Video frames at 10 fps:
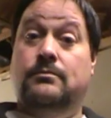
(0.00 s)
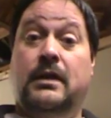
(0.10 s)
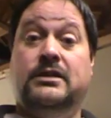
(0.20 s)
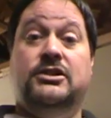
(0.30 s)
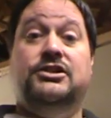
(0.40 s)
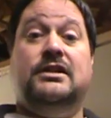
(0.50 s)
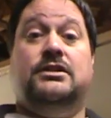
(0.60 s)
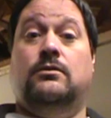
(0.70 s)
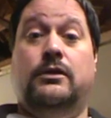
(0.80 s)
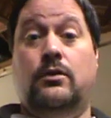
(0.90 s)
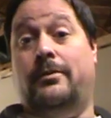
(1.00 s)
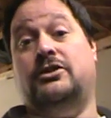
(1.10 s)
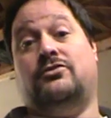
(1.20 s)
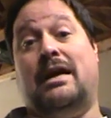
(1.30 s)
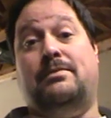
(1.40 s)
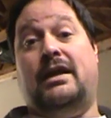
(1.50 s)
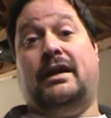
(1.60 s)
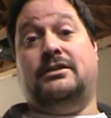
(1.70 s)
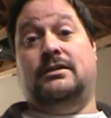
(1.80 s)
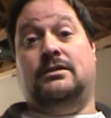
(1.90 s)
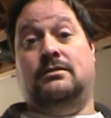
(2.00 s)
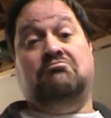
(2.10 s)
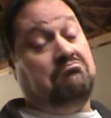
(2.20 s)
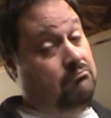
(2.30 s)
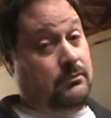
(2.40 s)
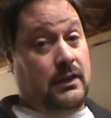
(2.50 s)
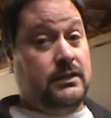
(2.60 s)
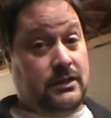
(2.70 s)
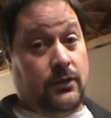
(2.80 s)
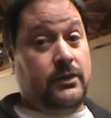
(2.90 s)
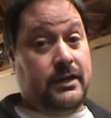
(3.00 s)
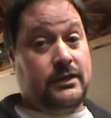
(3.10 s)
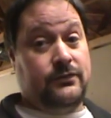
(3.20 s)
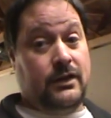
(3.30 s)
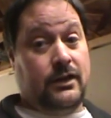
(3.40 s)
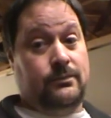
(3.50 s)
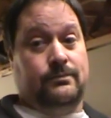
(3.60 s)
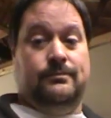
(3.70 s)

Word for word: Make a suggestion what you want me to scrap next. And see you on the next video.